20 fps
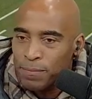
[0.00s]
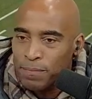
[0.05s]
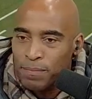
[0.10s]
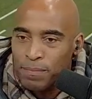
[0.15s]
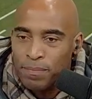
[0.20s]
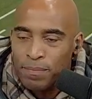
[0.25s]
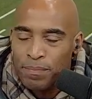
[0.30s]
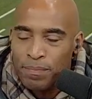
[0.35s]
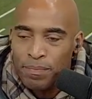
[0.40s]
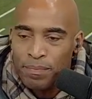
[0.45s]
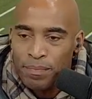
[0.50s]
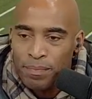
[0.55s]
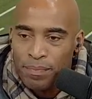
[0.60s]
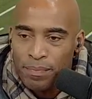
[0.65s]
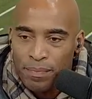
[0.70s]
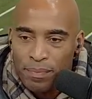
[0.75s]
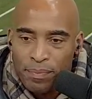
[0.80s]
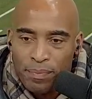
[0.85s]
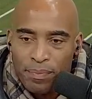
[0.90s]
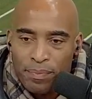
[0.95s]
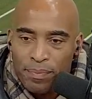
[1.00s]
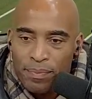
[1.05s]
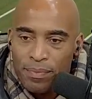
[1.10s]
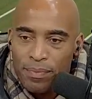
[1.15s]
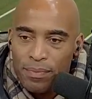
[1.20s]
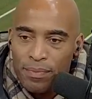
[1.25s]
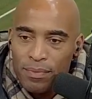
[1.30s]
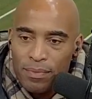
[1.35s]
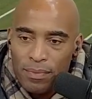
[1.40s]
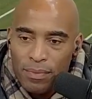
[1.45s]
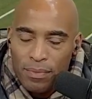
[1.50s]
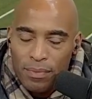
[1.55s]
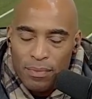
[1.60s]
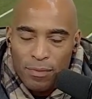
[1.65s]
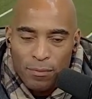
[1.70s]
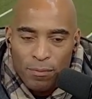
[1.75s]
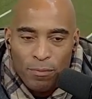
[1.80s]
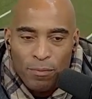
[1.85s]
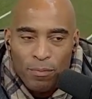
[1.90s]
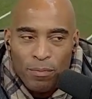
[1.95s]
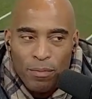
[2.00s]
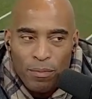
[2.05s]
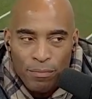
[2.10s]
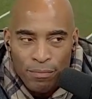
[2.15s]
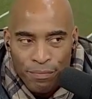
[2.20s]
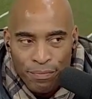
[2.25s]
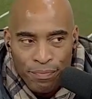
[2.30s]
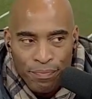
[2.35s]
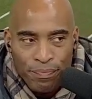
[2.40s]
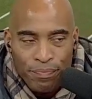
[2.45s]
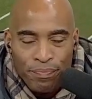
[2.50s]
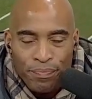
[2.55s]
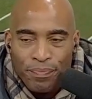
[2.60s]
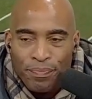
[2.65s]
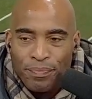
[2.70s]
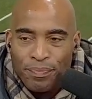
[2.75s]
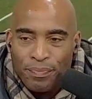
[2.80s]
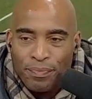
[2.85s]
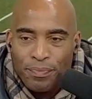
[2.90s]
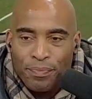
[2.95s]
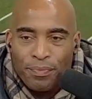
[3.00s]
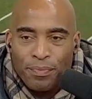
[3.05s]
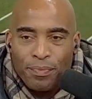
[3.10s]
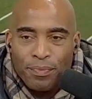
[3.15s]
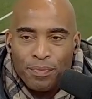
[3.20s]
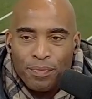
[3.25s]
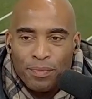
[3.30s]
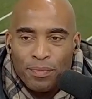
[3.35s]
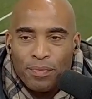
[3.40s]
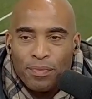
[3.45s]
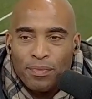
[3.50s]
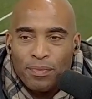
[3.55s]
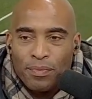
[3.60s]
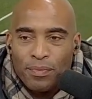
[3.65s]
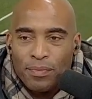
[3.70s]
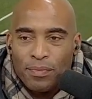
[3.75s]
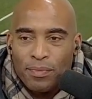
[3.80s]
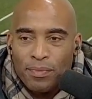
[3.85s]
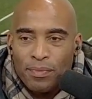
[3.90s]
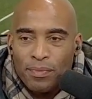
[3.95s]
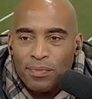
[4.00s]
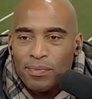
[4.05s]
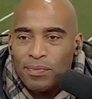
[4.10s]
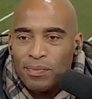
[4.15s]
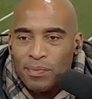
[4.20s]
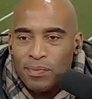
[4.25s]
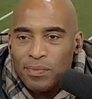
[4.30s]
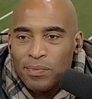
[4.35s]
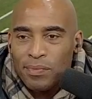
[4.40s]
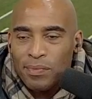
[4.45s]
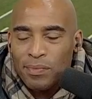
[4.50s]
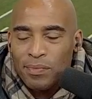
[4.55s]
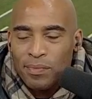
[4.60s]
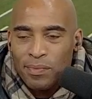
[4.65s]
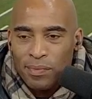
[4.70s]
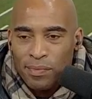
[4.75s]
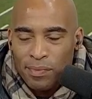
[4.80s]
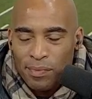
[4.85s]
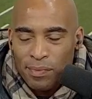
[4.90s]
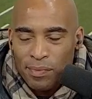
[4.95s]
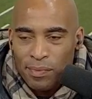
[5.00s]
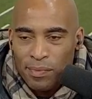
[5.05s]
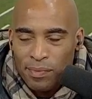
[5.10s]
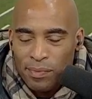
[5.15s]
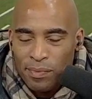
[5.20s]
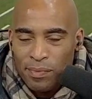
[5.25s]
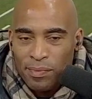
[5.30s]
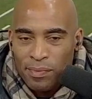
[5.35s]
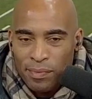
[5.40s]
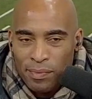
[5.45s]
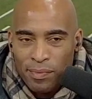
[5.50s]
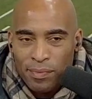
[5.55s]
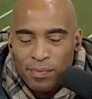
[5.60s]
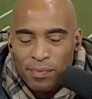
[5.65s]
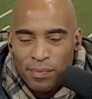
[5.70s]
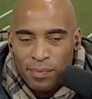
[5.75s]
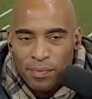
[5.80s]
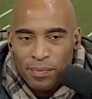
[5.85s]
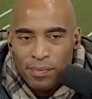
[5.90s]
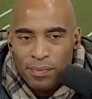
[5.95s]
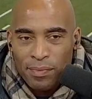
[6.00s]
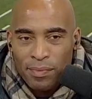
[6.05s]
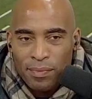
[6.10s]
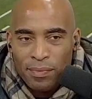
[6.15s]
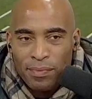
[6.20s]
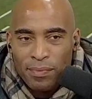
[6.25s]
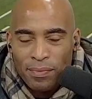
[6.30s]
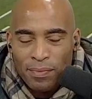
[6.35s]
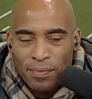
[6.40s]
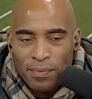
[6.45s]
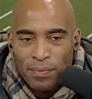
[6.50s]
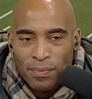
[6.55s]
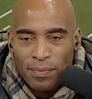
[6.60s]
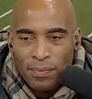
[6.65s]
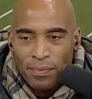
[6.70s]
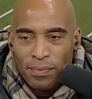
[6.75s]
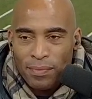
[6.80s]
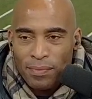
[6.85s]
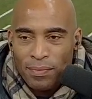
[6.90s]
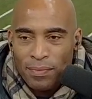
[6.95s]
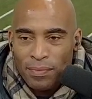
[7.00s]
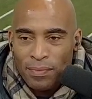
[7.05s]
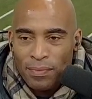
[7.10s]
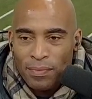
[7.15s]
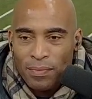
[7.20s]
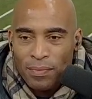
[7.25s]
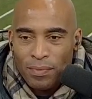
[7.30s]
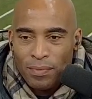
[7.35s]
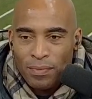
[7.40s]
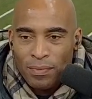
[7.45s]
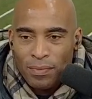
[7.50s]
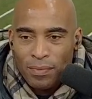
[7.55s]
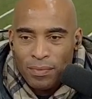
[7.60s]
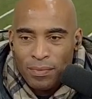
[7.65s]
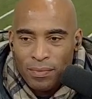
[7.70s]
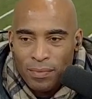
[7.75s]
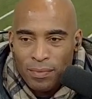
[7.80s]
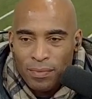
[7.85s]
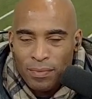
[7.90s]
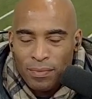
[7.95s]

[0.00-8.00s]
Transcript: No words are spoken by the person on screen.